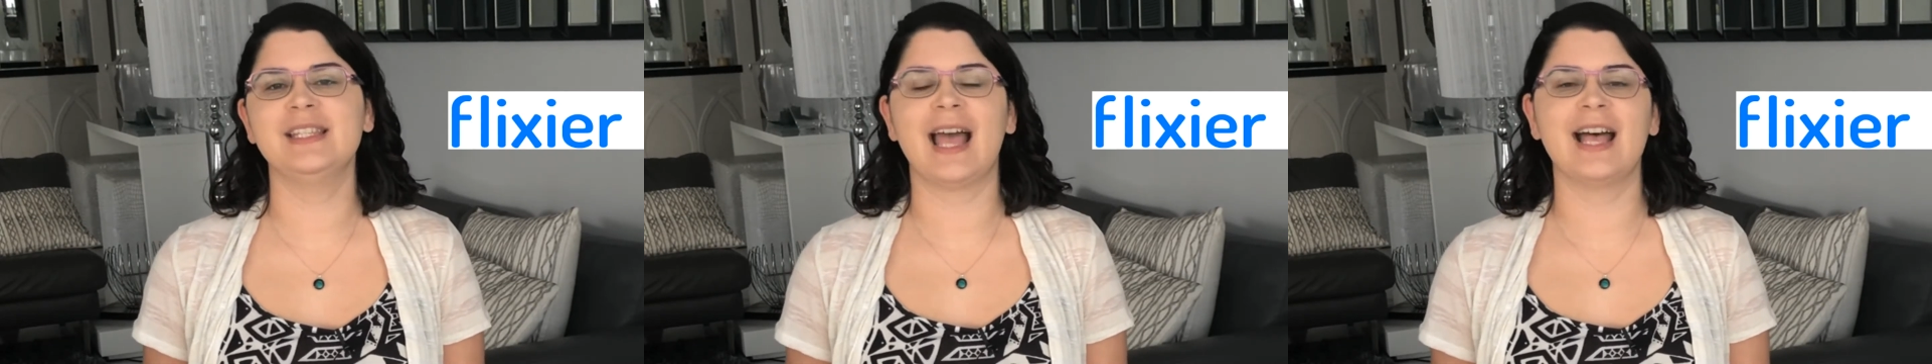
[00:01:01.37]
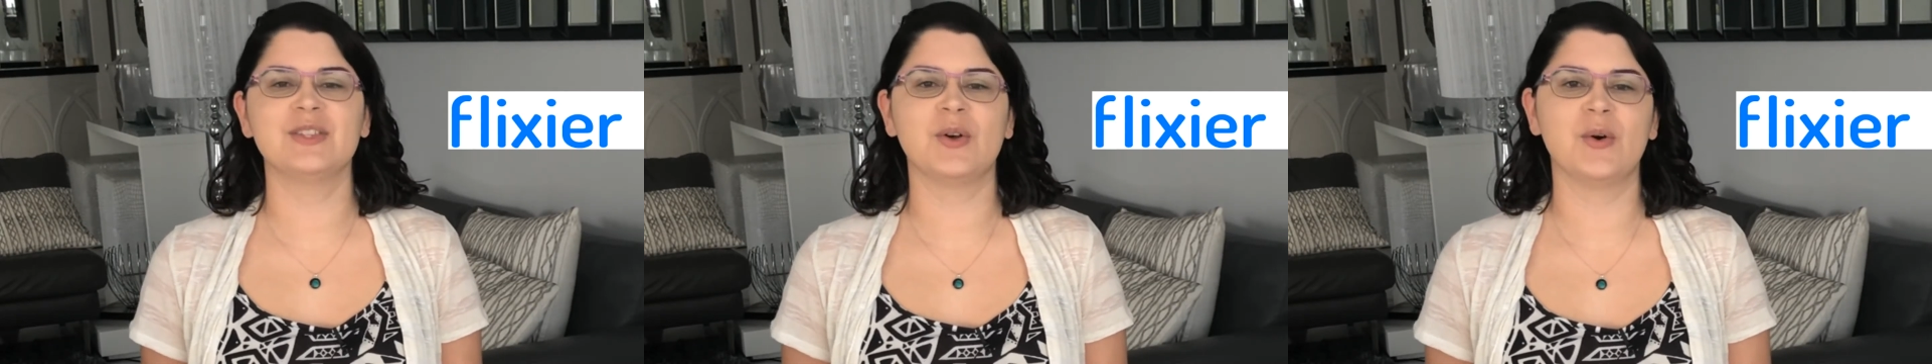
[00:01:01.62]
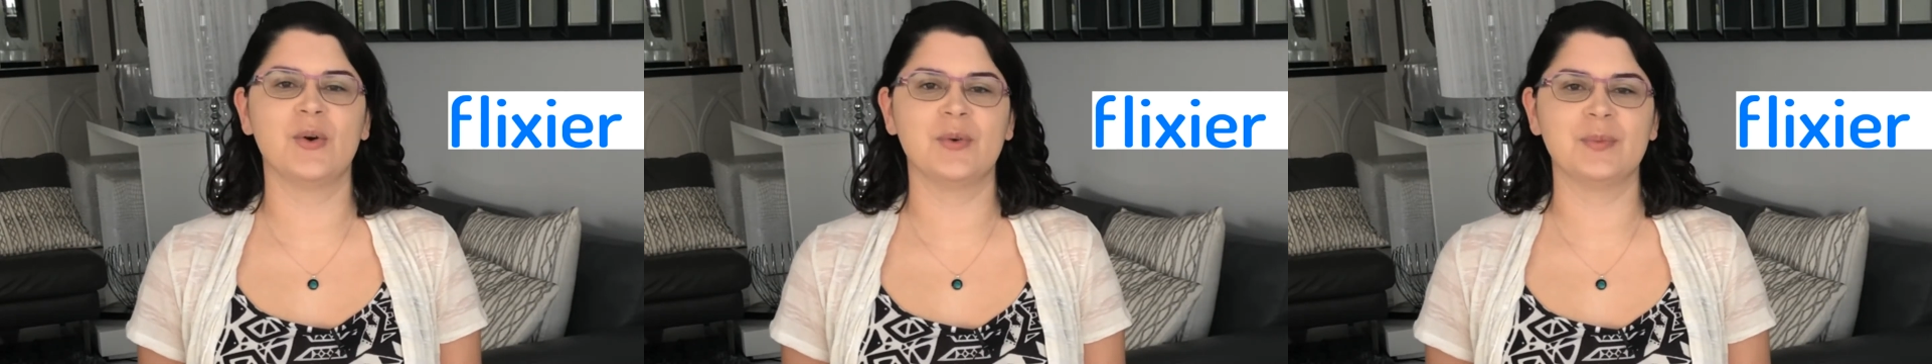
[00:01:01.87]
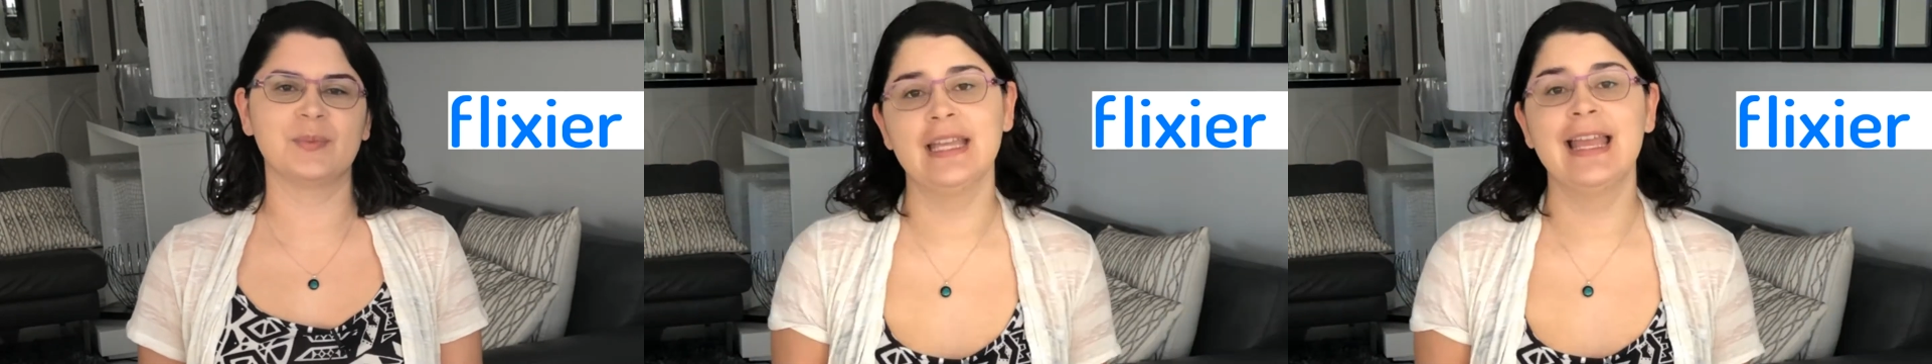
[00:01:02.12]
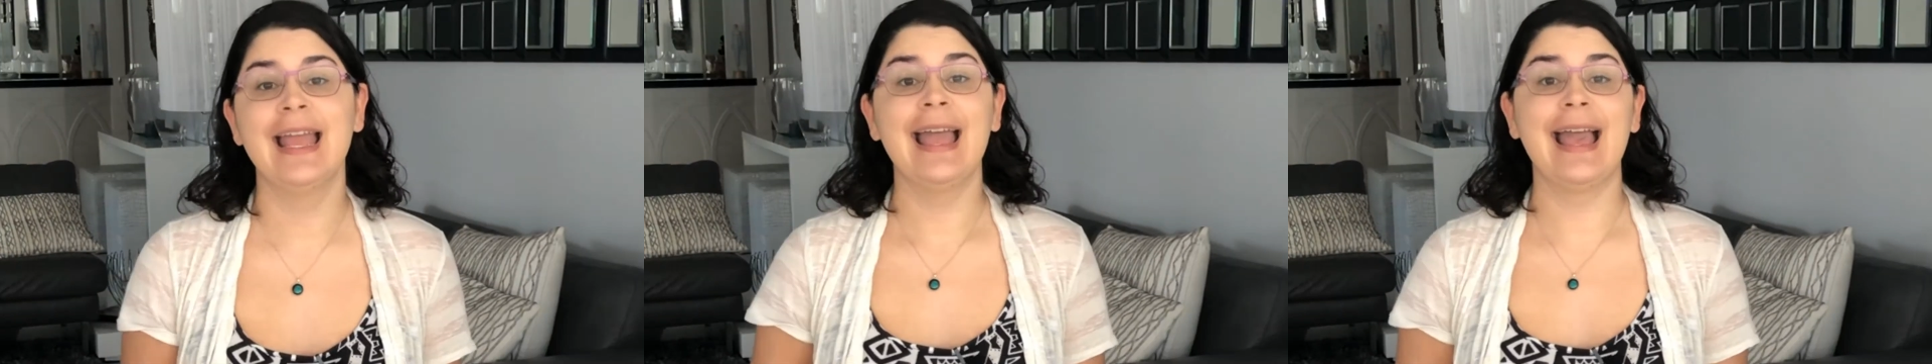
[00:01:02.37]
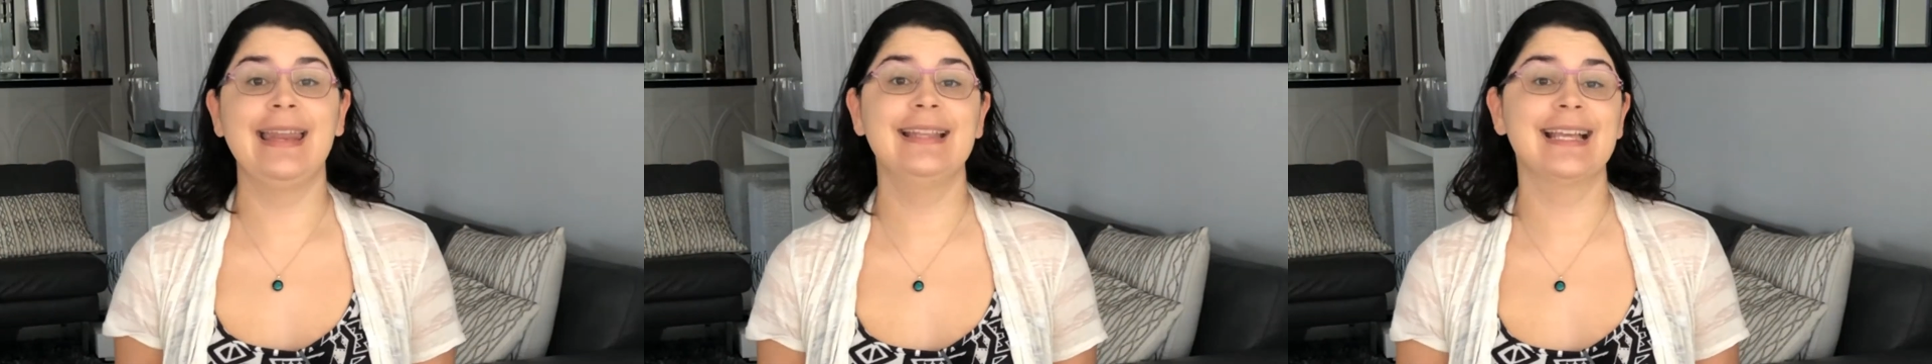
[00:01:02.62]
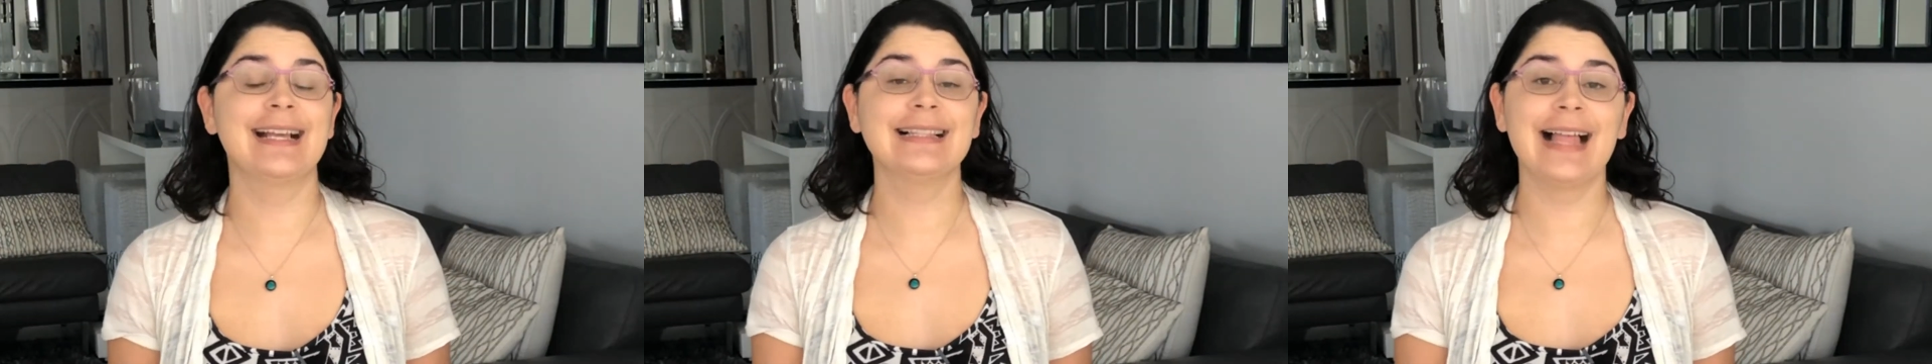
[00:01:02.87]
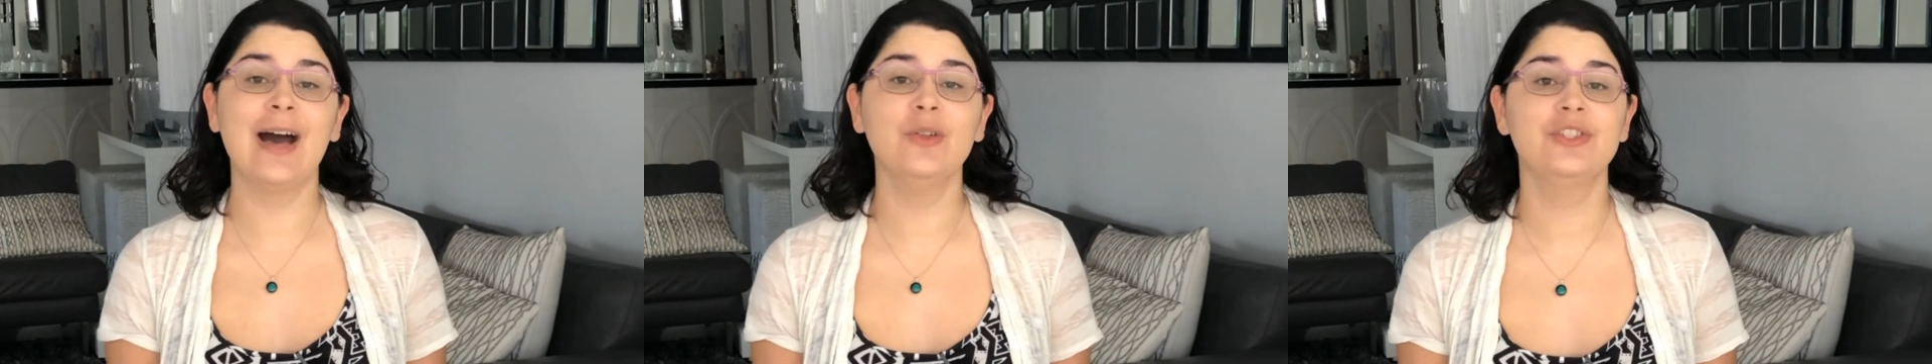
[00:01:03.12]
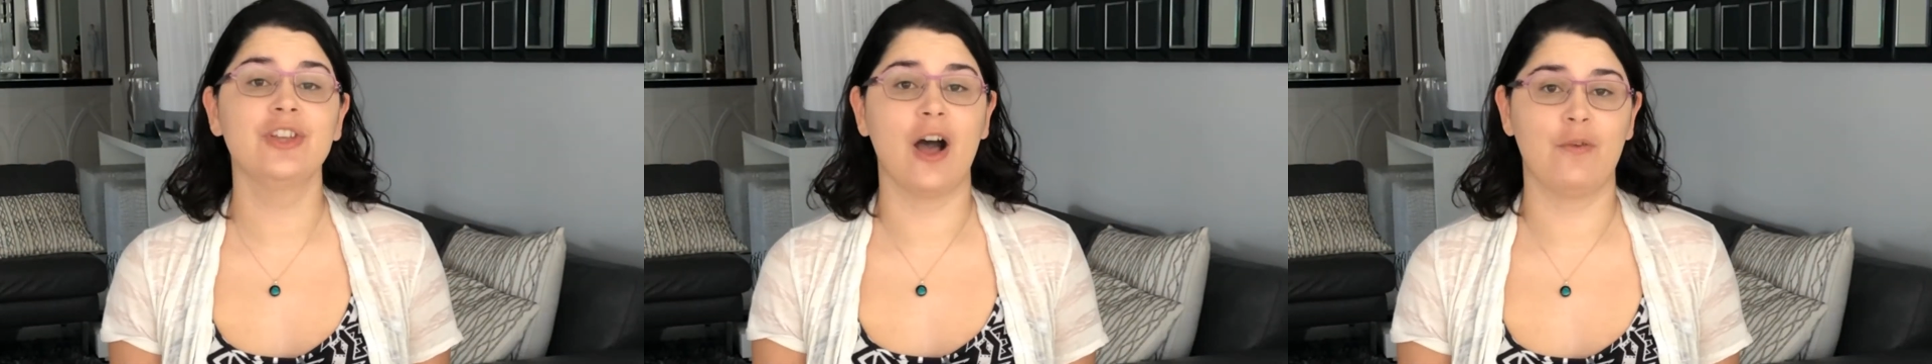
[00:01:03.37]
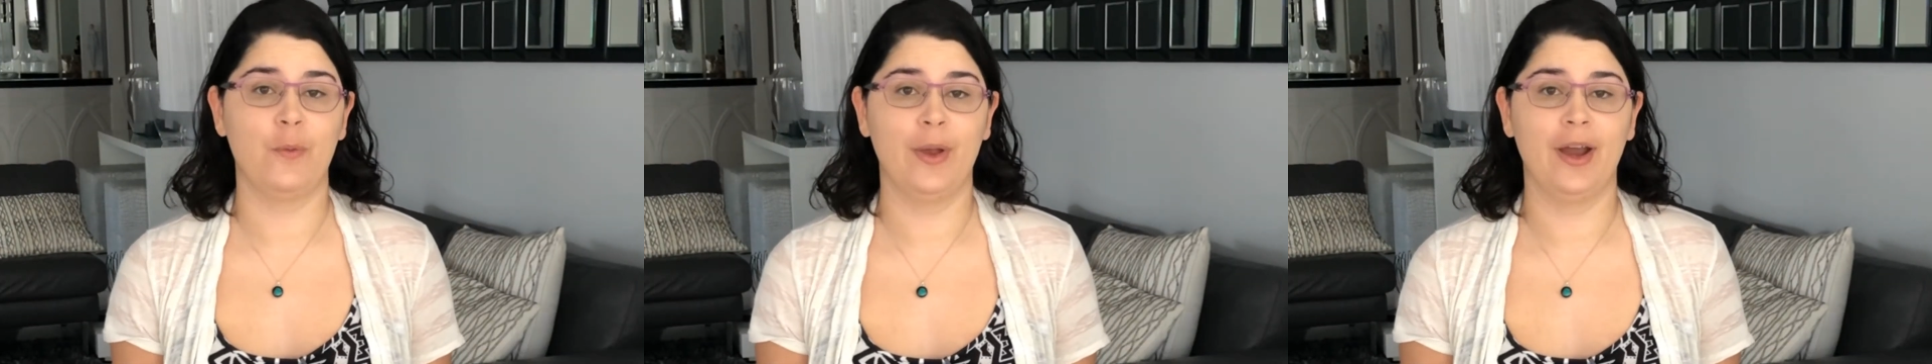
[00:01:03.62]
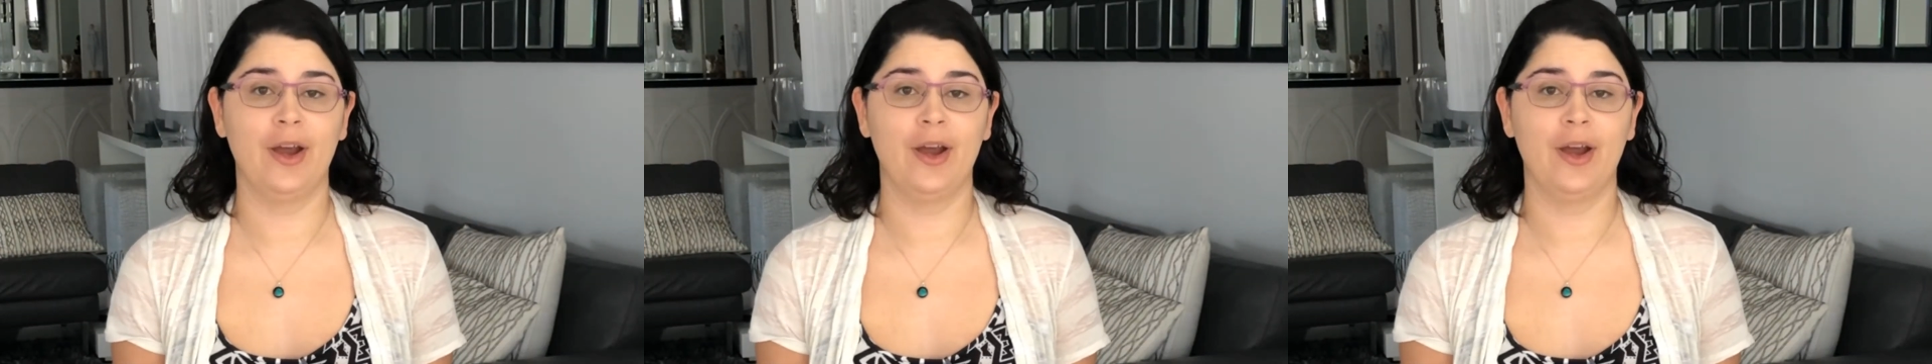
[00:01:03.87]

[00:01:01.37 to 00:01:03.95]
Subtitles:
as a whole. And it's a cloud software,